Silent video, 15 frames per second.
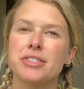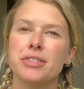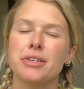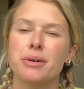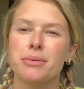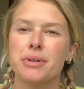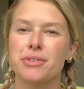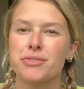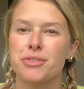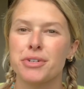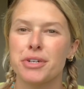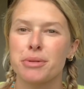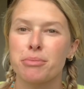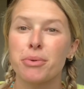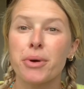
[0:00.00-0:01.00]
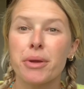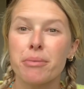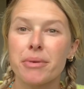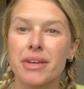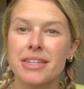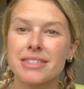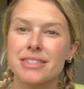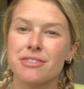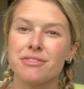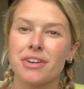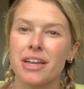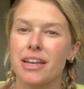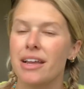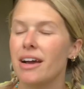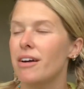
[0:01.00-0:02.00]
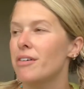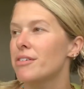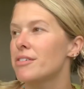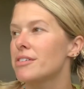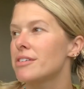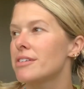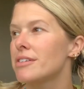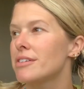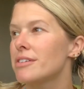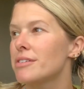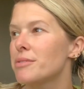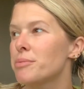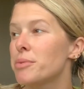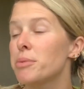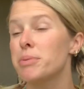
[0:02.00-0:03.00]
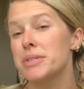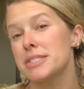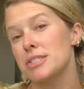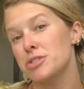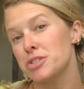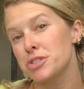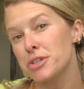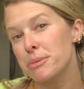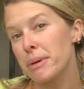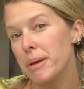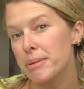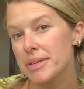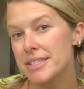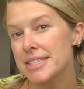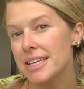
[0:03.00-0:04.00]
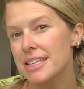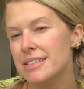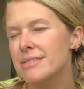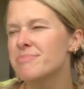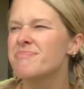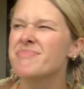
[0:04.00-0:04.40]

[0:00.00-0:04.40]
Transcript: you go in for an appointment to find out the position your baby is in.